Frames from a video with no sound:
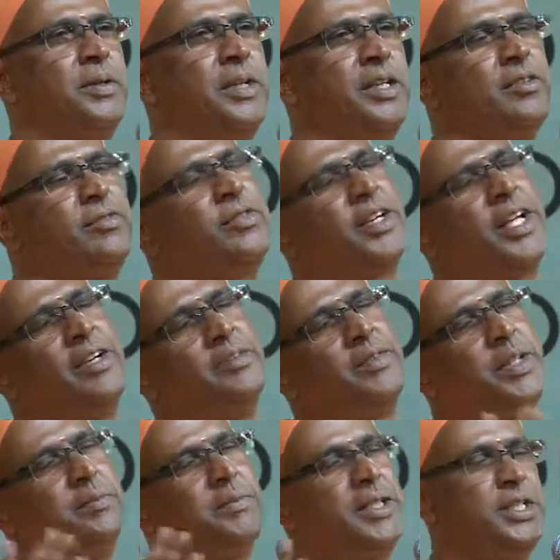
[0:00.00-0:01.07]
for
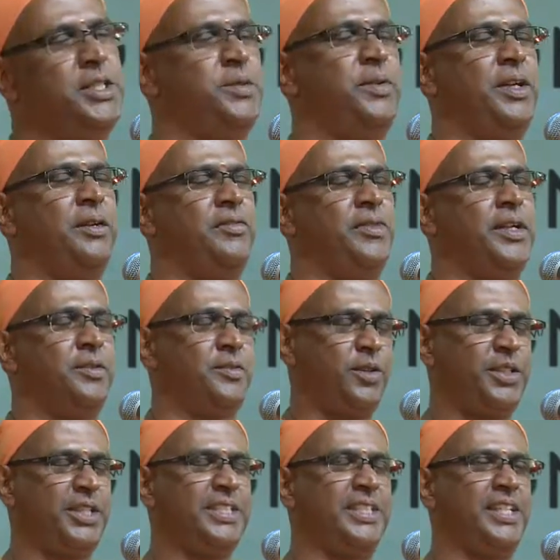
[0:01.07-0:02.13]
everybody's welfare. What
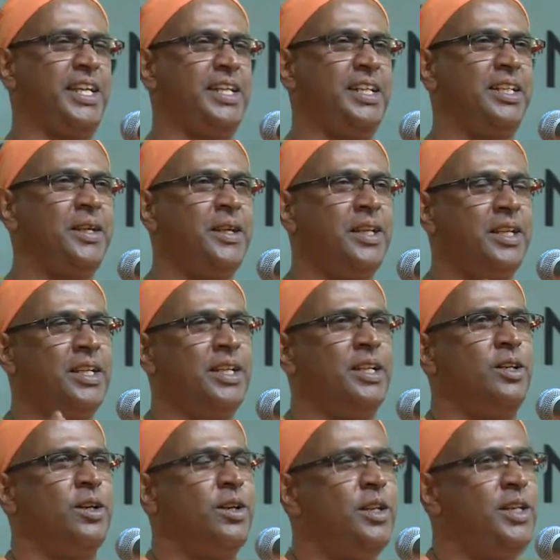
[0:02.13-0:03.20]
is that?
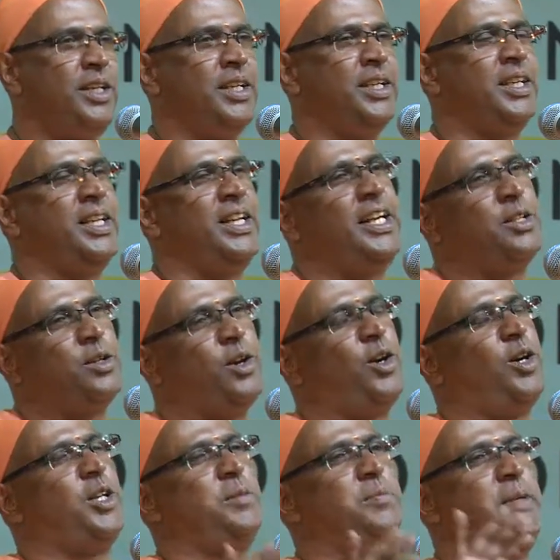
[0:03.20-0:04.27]
Lord, let
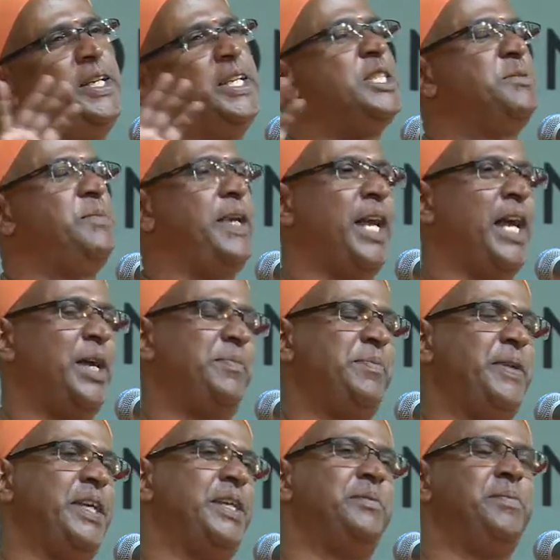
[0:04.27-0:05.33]
all beings be
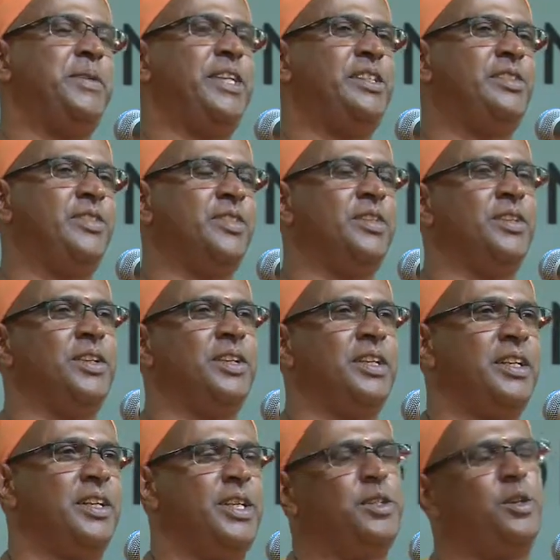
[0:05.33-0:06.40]
happy and peaceful.
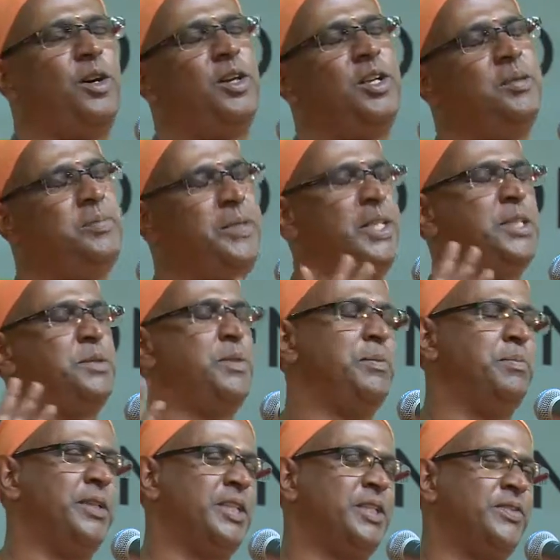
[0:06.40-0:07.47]
Let all beings be
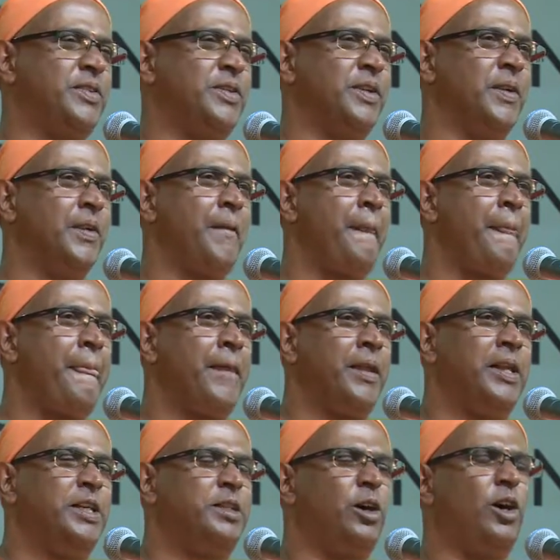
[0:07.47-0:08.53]
blissful.
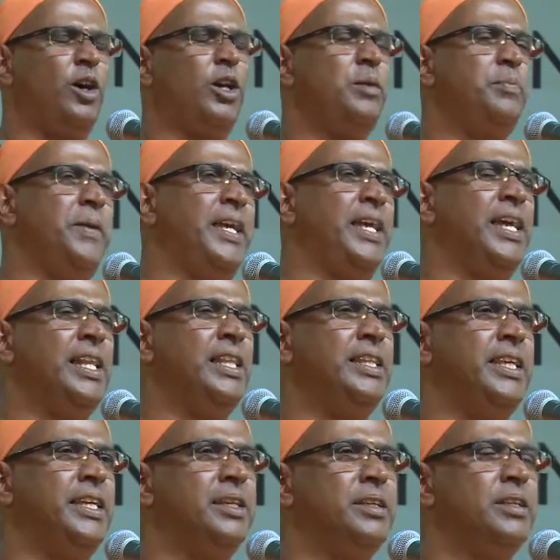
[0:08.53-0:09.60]
Let all be
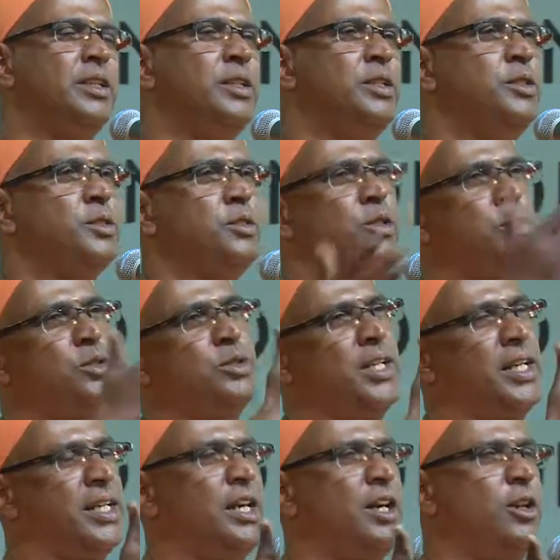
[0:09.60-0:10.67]
healthy. You go to
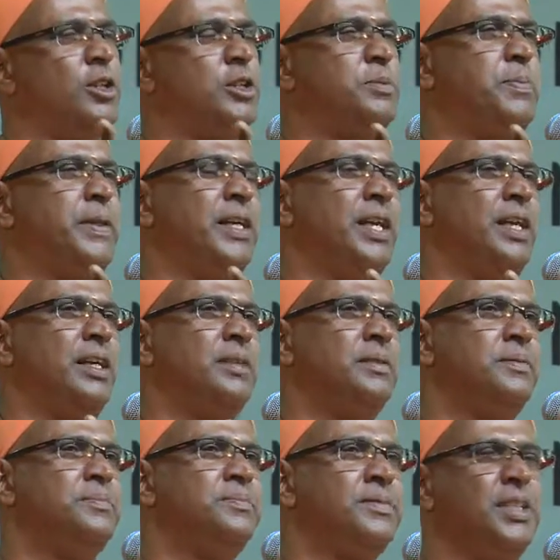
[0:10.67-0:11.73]
Ganga Hospital.
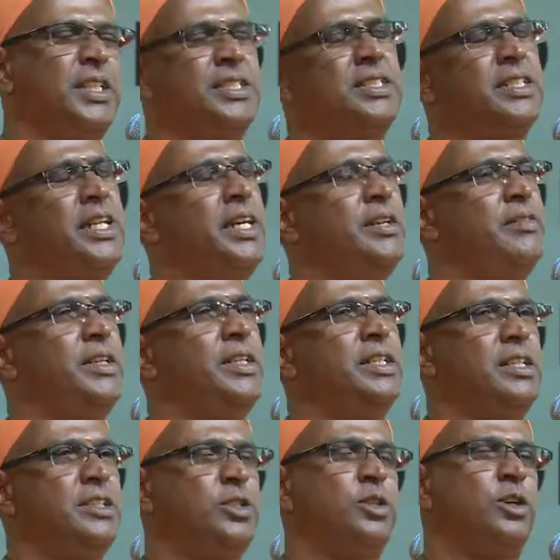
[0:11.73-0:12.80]
Yesterday I went,
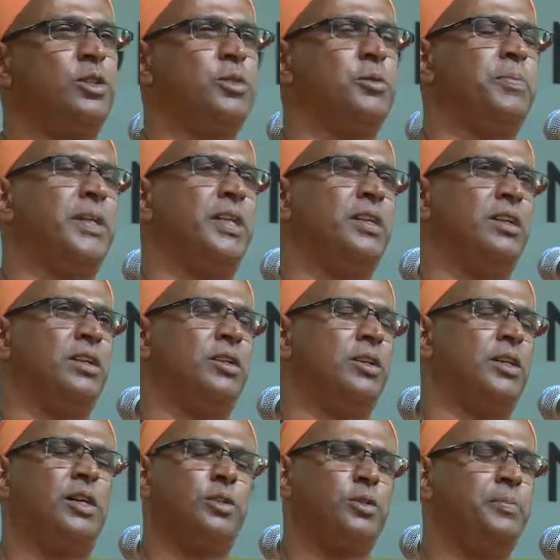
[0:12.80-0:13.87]
it's an
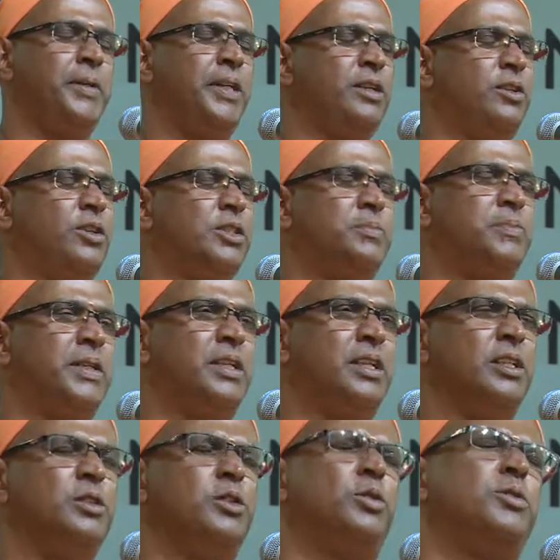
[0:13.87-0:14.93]
orthopedic hospital.
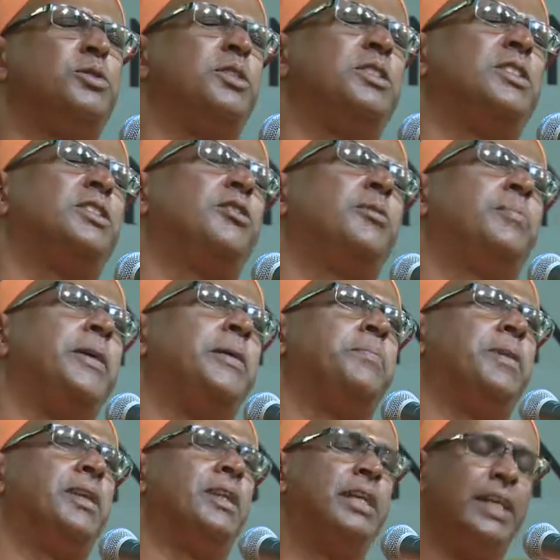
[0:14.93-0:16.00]
Thousands of
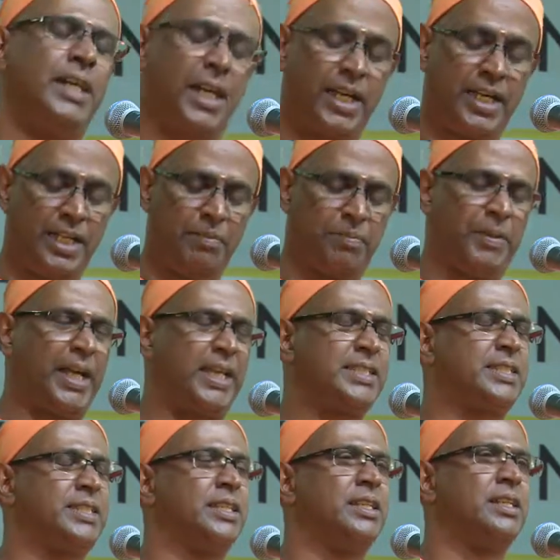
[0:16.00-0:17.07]
people are in
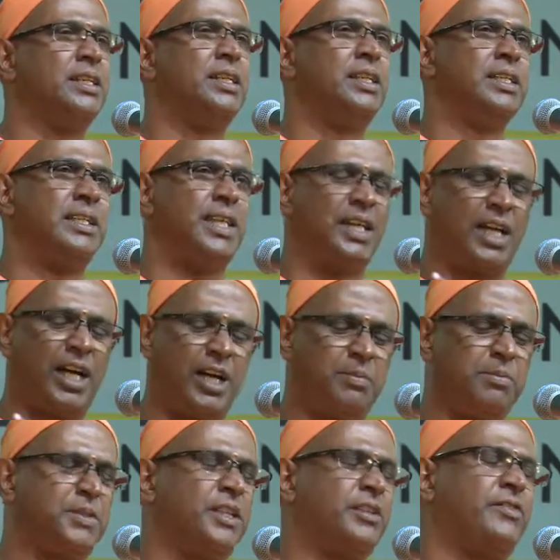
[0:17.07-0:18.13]
plaster. Their
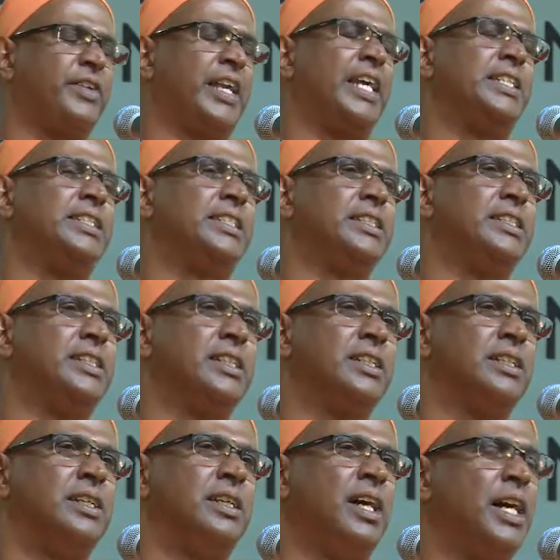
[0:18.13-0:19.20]
arms are fractured,
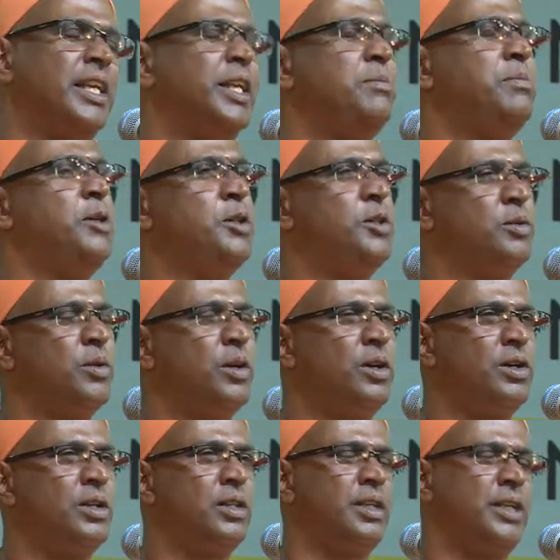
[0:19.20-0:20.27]
unable to
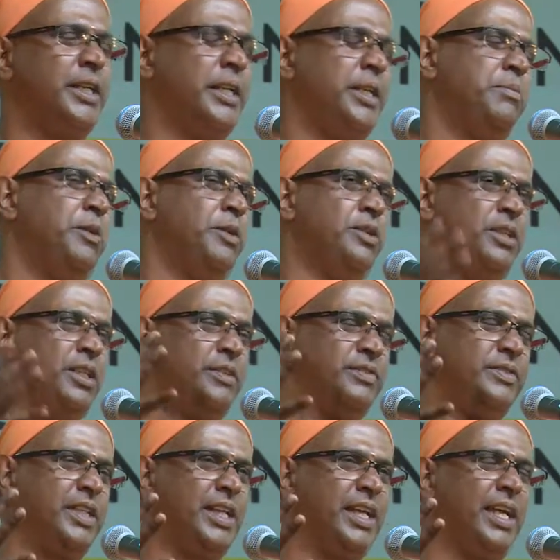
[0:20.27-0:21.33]
walk, unable to lift
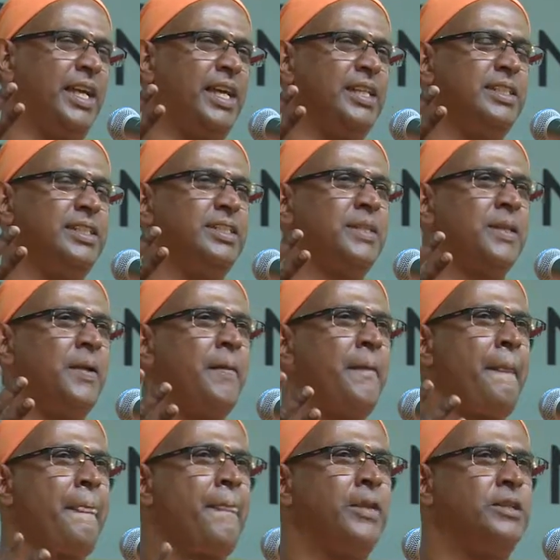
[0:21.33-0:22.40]
their hands.
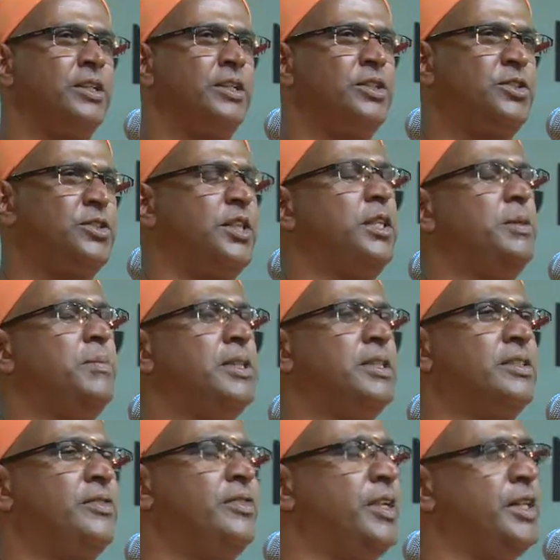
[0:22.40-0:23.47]
There is terrible
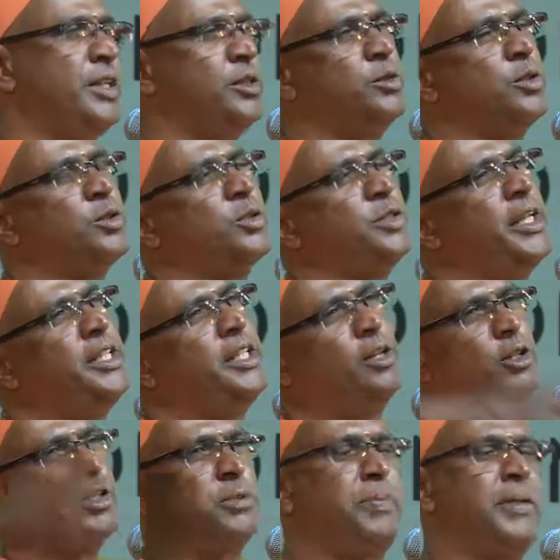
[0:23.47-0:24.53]
suffering. You go to any
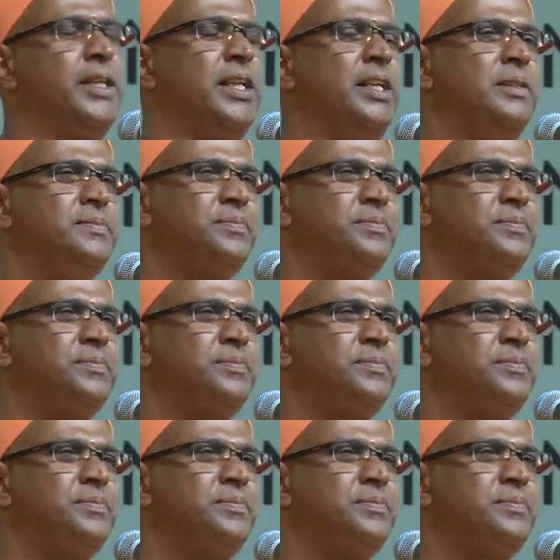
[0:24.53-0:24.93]
hospital,